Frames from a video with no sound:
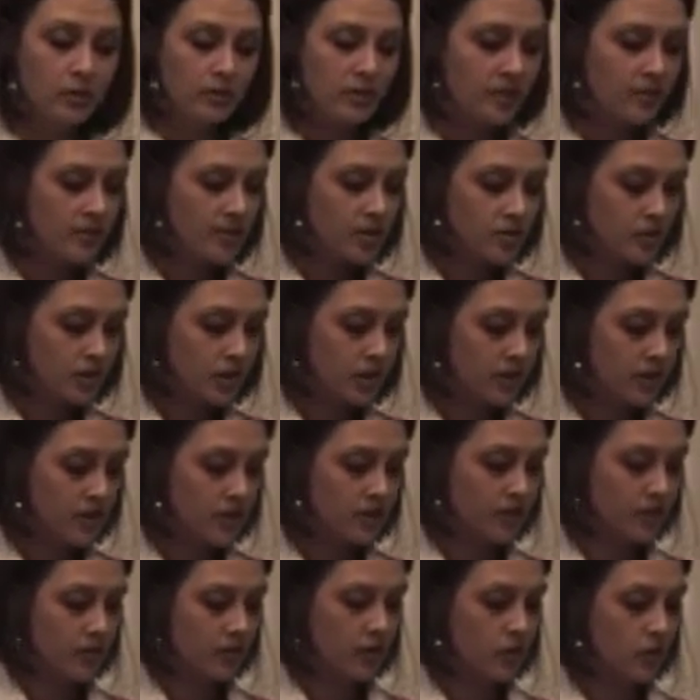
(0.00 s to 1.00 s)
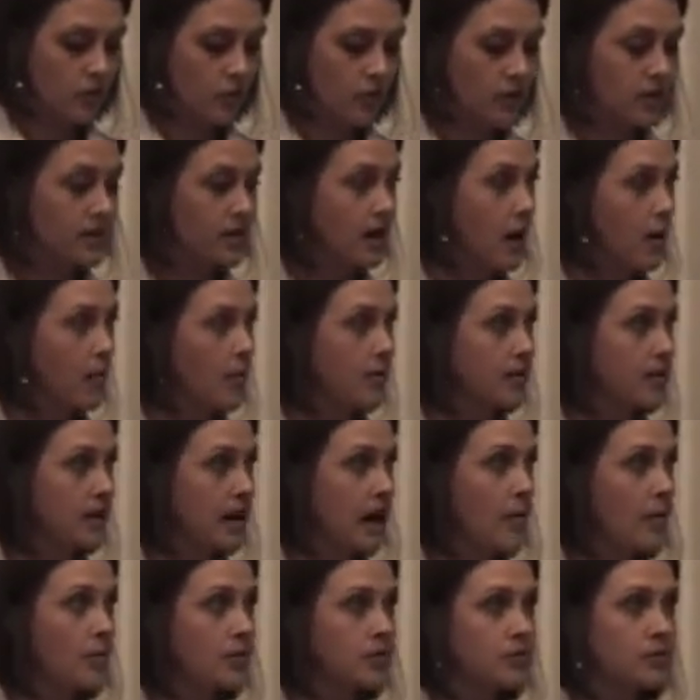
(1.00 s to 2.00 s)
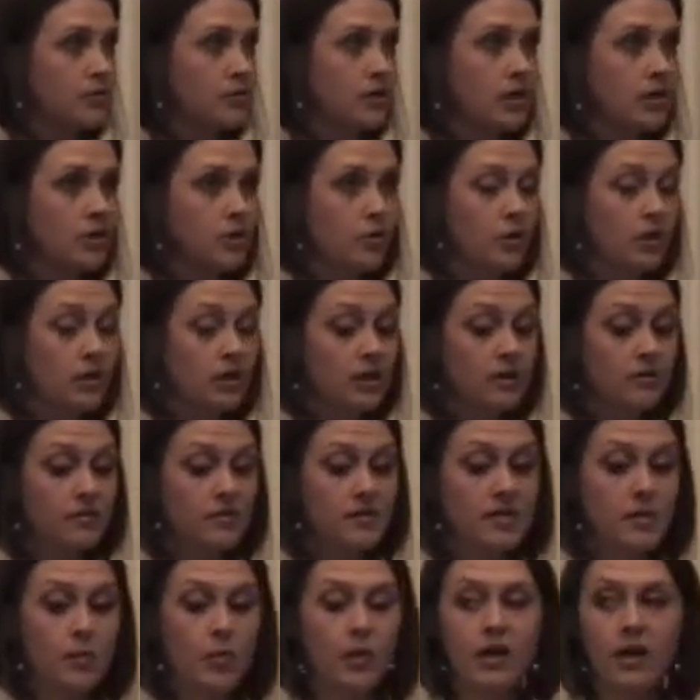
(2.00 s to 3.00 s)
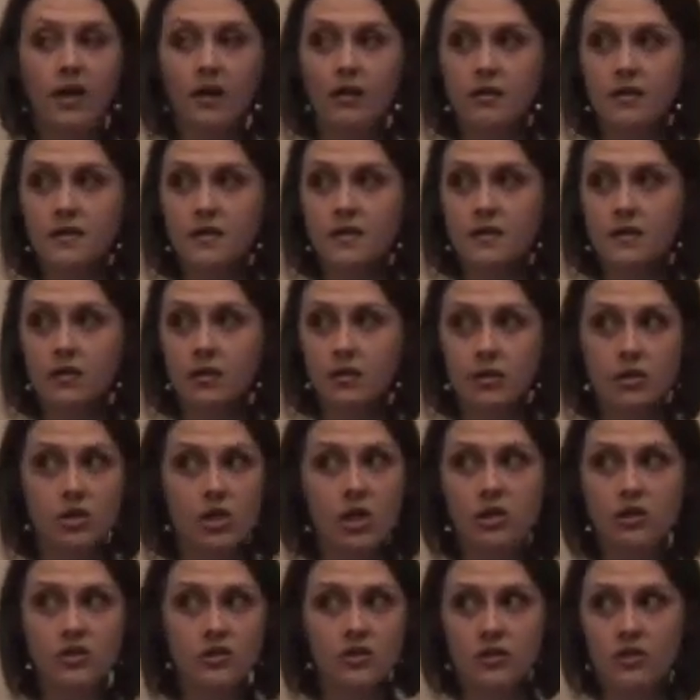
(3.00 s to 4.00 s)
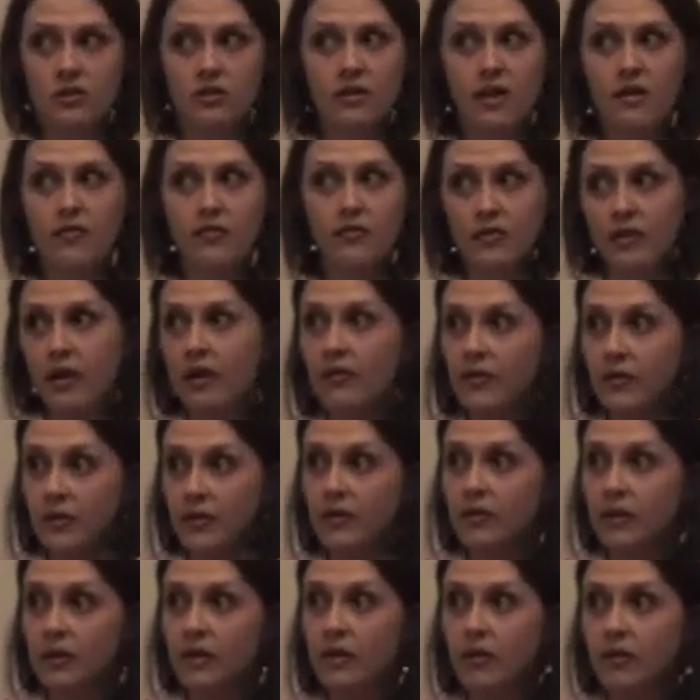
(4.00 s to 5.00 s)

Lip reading: only be doing this for a short time, but the opportunity you could give someone else could change their life forever.